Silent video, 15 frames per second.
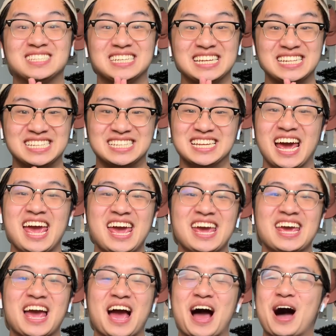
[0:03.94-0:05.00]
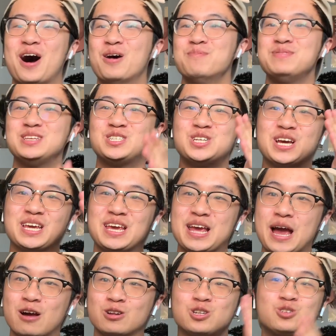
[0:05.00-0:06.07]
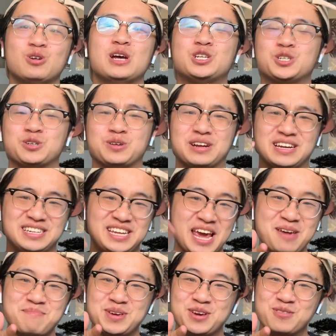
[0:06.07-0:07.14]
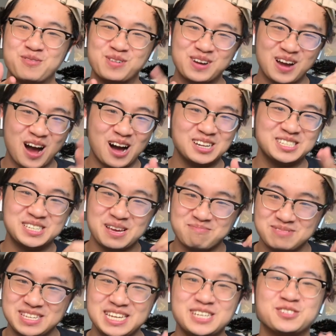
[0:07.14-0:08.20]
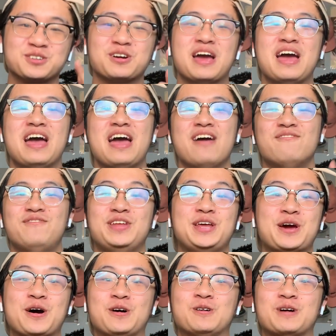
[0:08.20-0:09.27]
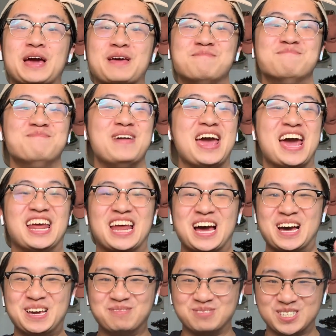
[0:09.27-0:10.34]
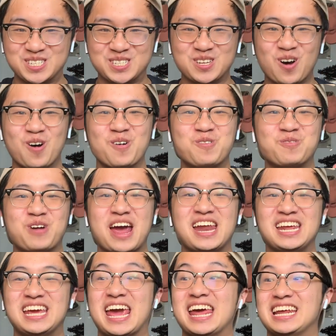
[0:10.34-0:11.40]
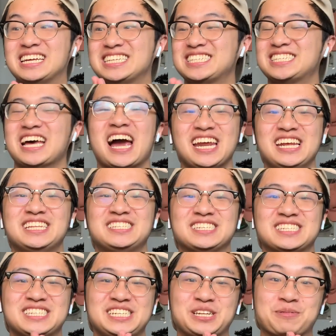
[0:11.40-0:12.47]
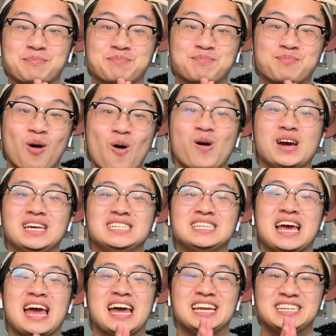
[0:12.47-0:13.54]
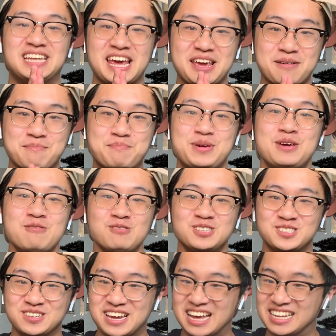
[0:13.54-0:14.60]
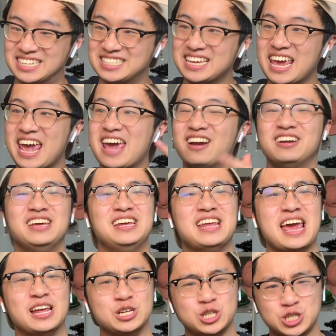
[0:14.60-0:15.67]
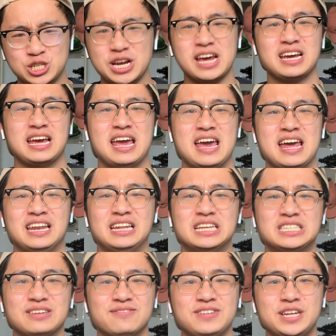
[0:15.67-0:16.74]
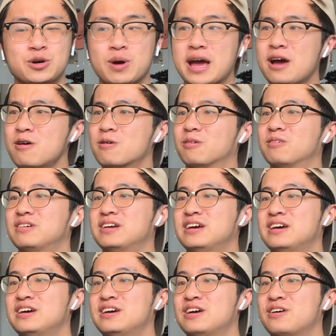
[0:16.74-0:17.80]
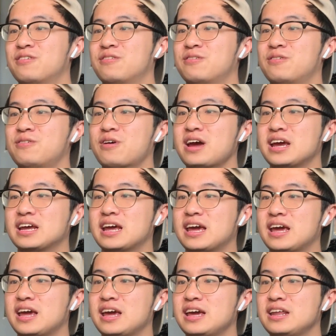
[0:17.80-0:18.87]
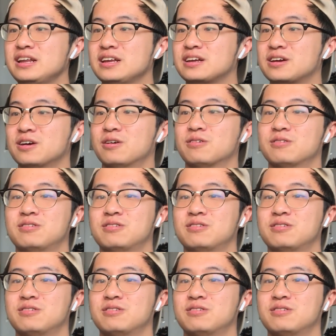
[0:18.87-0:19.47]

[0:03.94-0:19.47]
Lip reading: Today, I'll be checking out Treasure debut concept teaser video, and man, I am so ready and excited to see the boys debut. So yeah, let's head on in and check this video out. All right, and go.